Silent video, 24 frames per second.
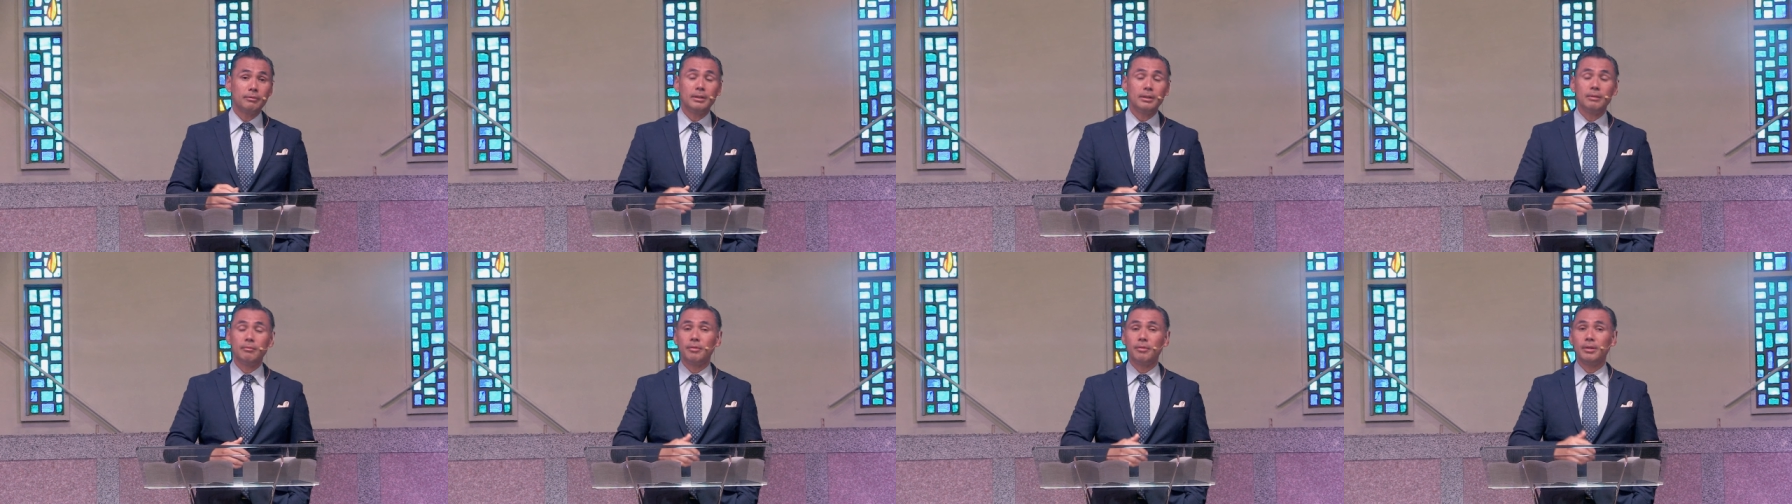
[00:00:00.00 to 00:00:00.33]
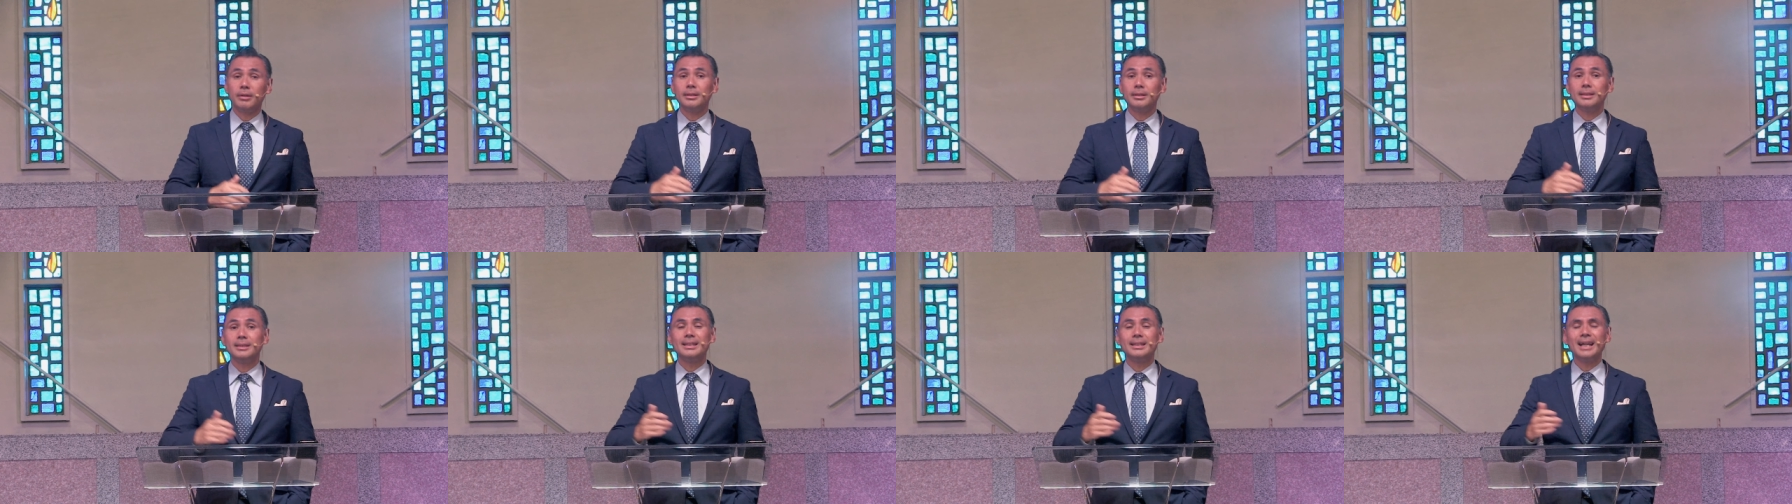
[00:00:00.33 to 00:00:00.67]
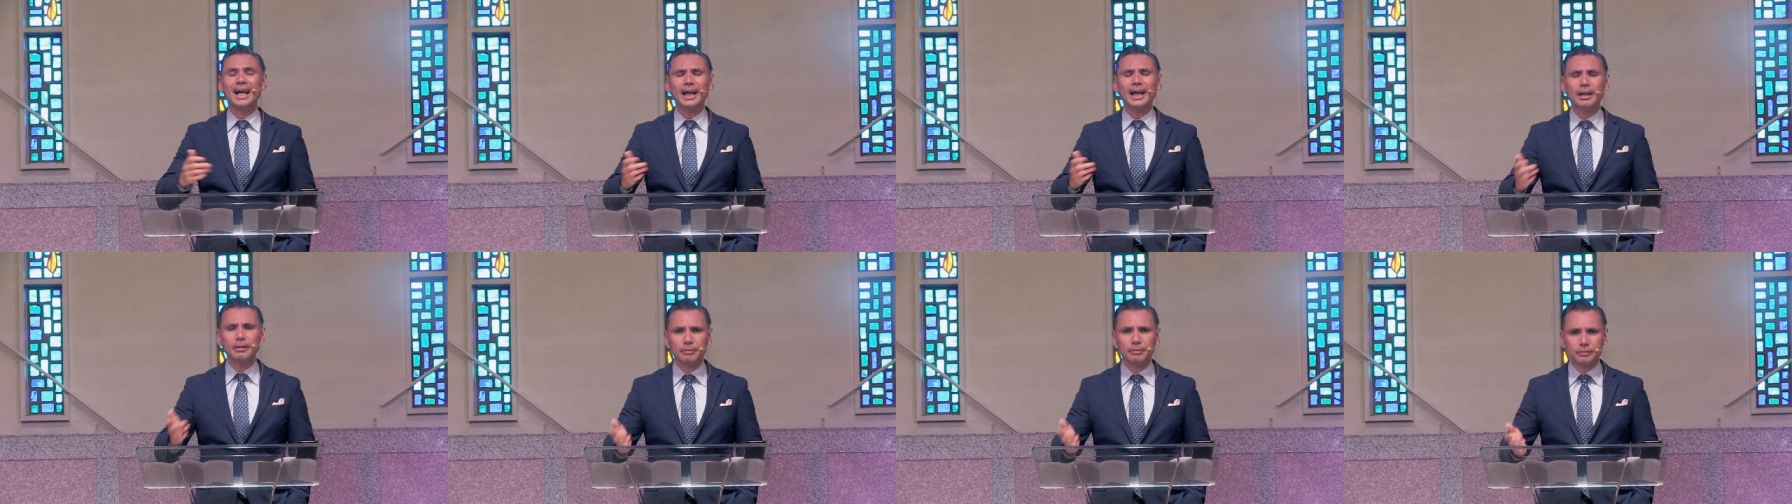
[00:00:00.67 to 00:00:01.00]
in very
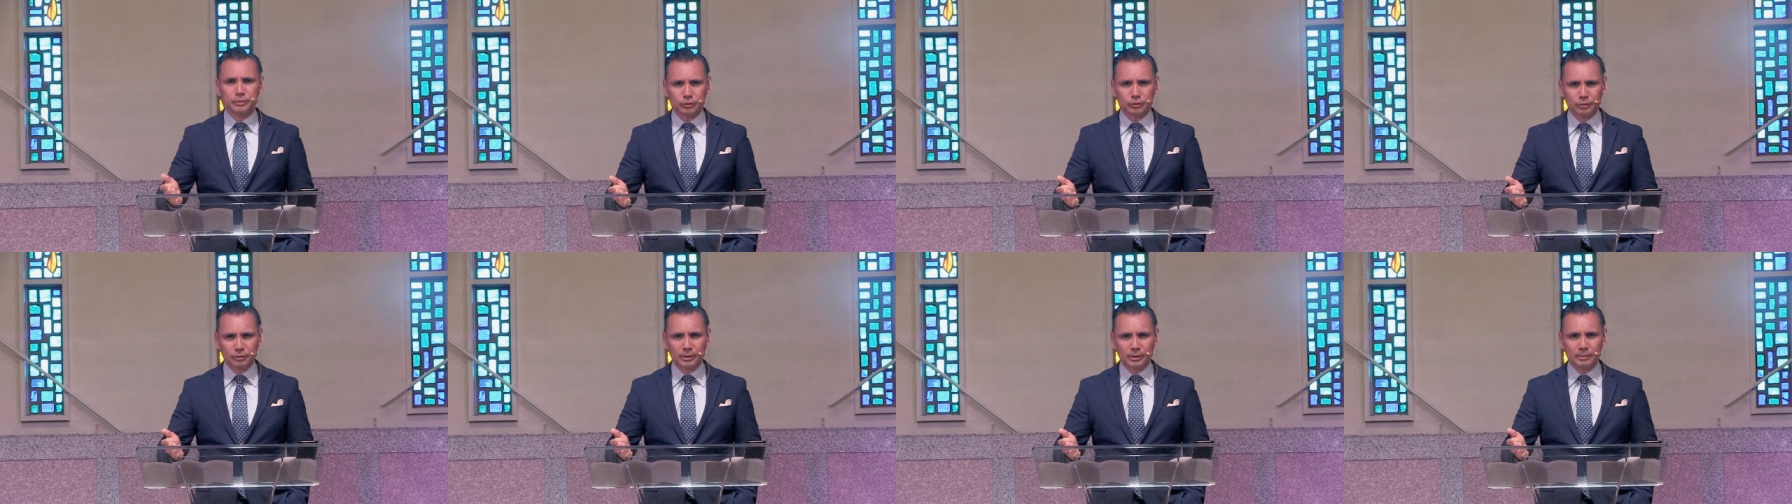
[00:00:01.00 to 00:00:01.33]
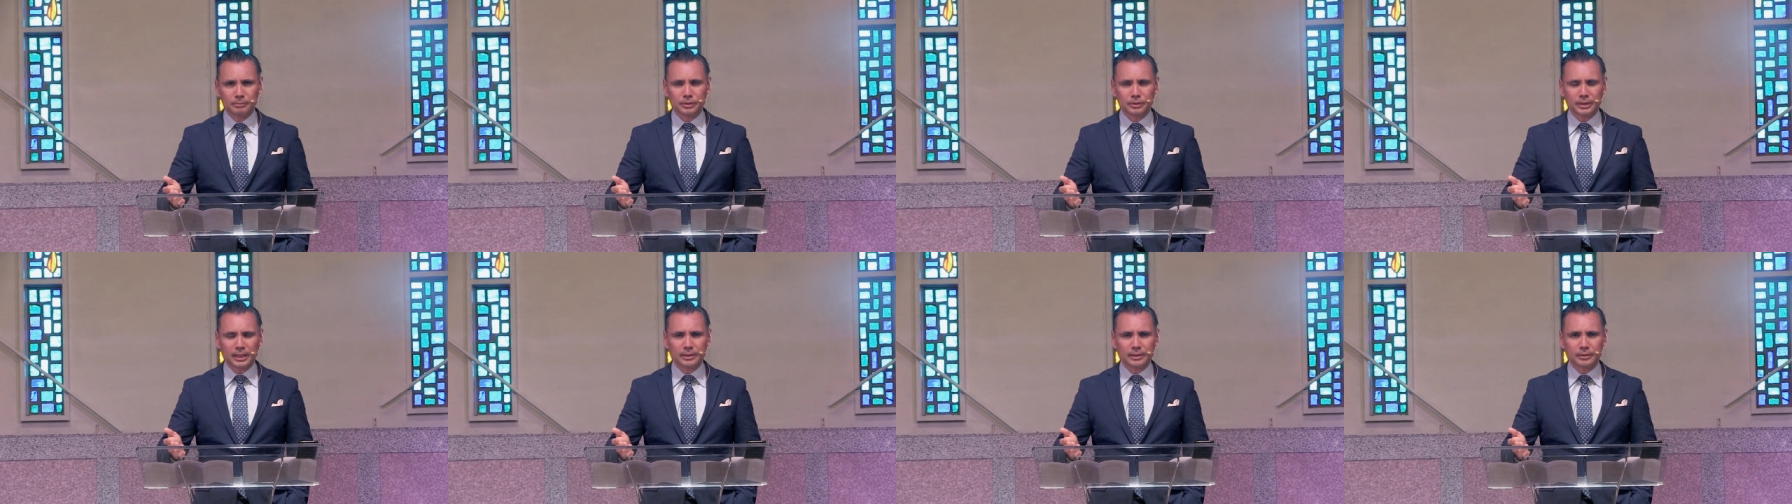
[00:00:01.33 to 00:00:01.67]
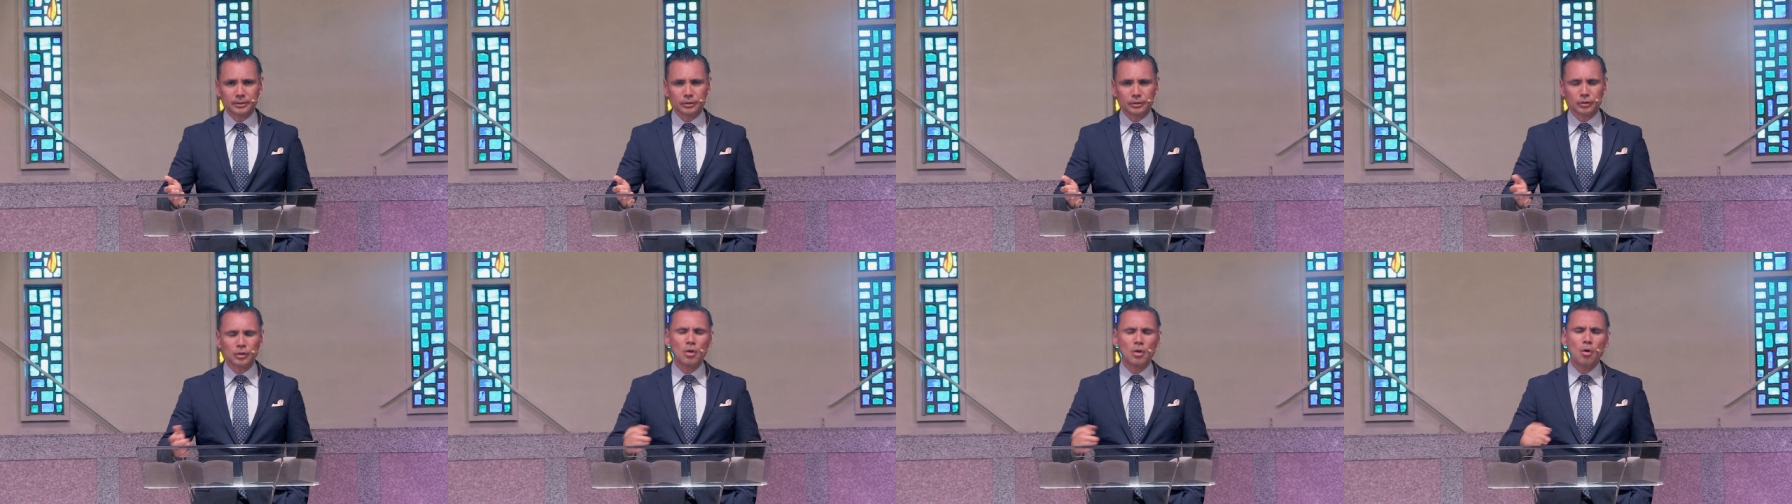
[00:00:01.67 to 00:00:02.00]
dire
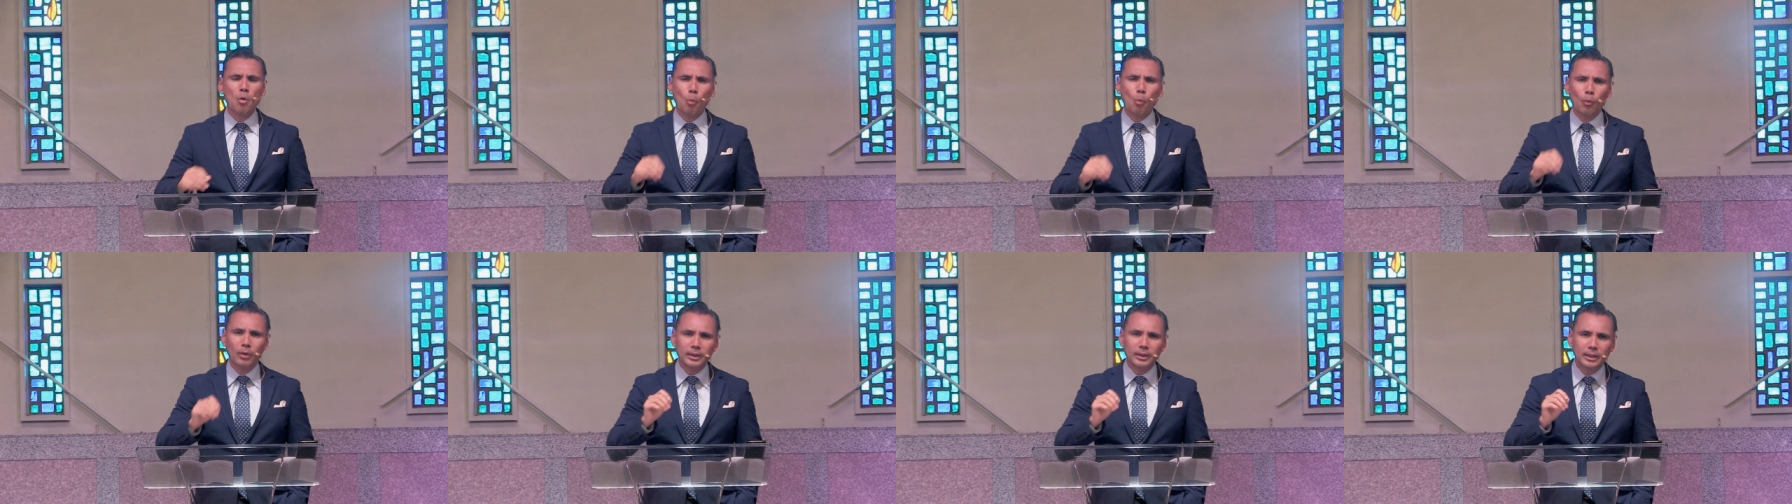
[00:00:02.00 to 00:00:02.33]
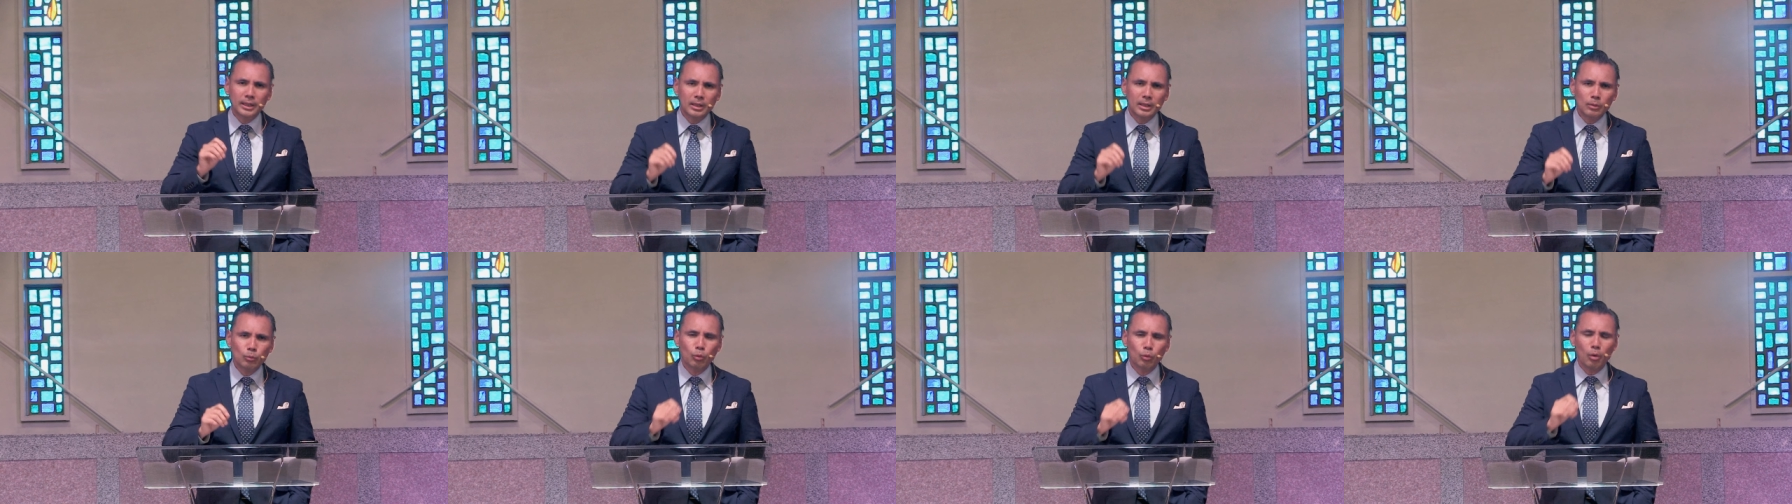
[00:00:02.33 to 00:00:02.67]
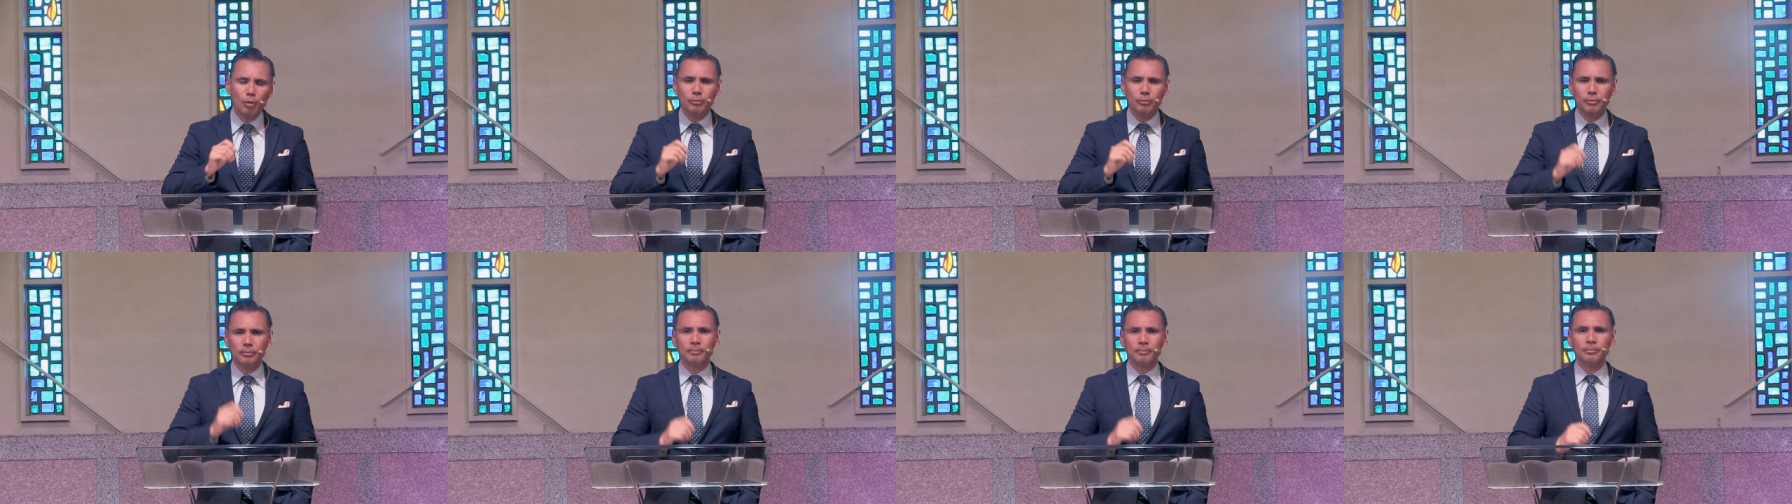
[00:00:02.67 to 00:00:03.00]
circumstances when he
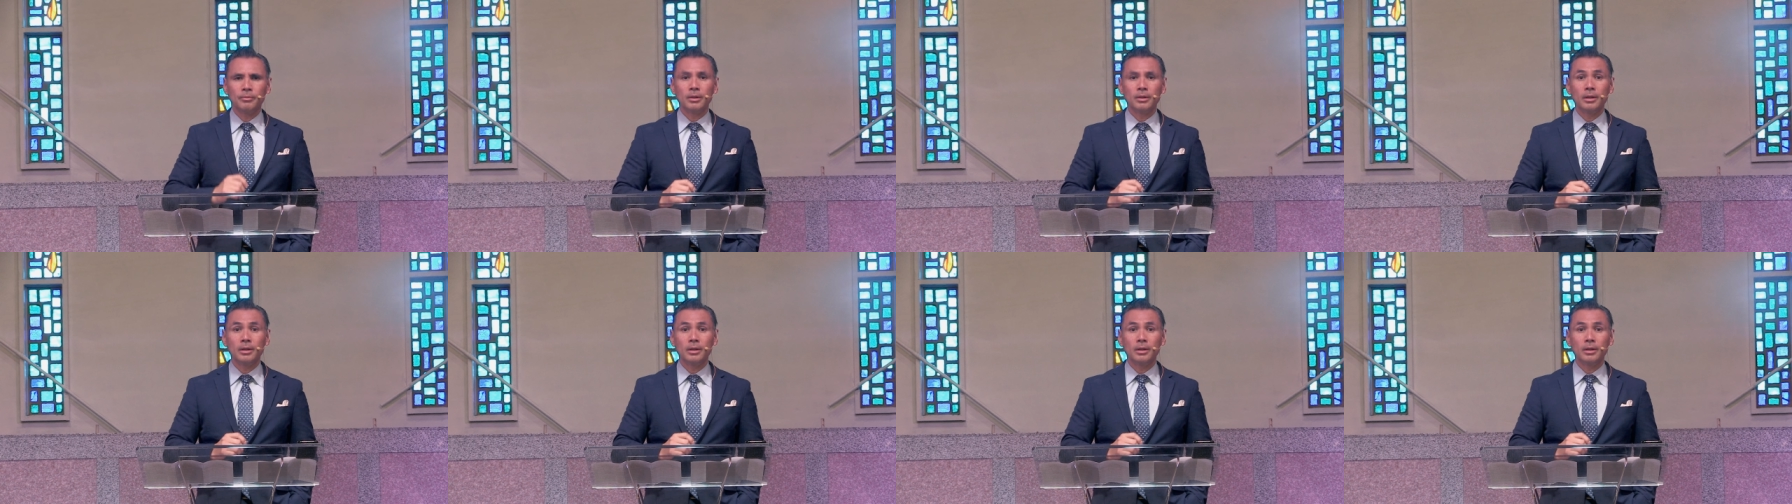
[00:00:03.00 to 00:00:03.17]
wrote